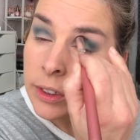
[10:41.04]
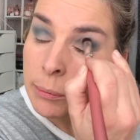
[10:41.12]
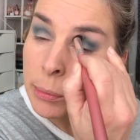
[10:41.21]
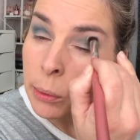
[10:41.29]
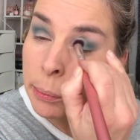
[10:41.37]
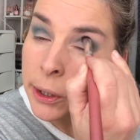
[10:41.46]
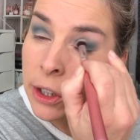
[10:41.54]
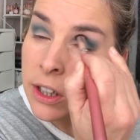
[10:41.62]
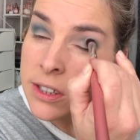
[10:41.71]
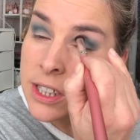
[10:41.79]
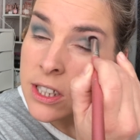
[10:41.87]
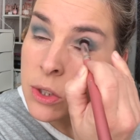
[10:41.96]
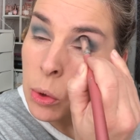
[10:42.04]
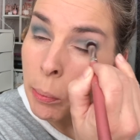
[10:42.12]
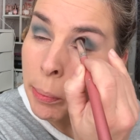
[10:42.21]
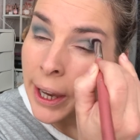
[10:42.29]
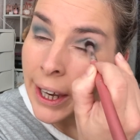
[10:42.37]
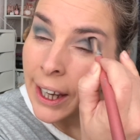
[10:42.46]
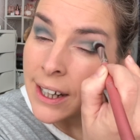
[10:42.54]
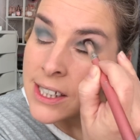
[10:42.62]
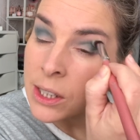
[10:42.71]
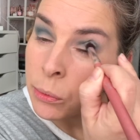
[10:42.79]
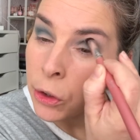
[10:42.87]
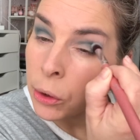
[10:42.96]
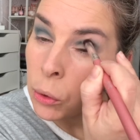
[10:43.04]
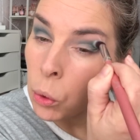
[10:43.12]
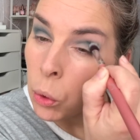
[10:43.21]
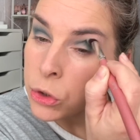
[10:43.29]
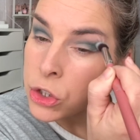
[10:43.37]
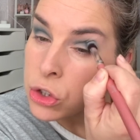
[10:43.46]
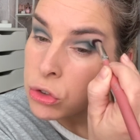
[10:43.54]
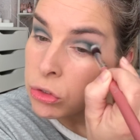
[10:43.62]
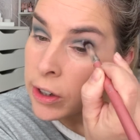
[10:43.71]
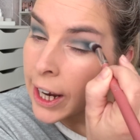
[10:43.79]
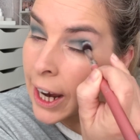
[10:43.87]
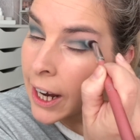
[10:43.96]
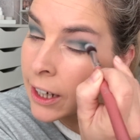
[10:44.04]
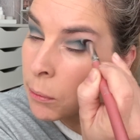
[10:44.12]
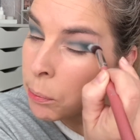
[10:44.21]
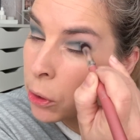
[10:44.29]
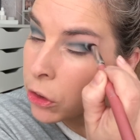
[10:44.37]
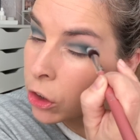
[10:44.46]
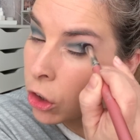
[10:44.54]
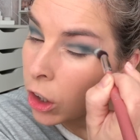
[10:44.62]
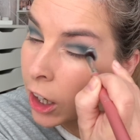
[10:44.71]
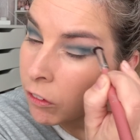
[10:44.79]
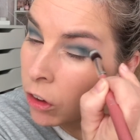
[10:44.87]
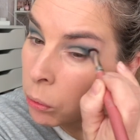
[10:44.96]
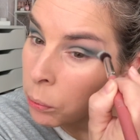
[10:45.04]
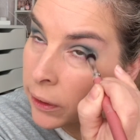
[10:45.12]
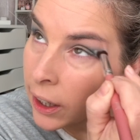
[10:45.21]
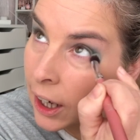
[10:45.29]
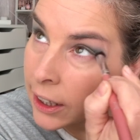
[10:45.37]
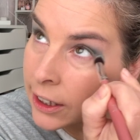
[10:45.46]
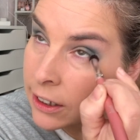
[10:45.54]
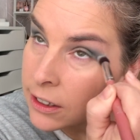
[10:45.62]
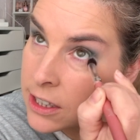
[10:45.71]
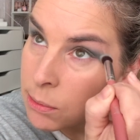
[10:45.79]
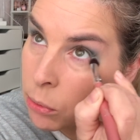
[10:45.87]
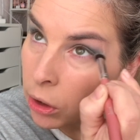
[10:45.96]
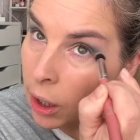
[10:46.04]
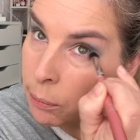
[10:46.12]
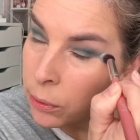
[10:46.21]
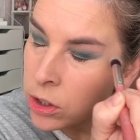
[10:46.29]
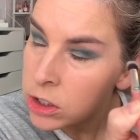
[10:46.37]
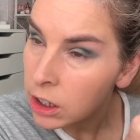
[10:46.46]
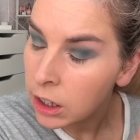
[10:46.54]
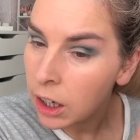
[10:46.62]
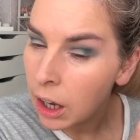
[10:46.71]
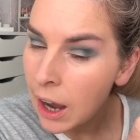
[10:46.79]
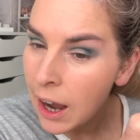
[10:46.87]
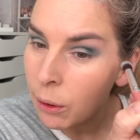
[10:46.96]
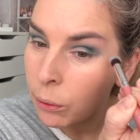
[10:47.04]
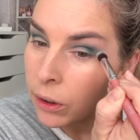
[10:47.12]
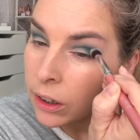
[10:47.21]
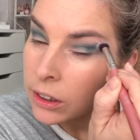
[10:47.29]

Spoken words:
But because it's so big, I didn't want to go straight in and put the colour on with it. I needed a smaller brush. Ow.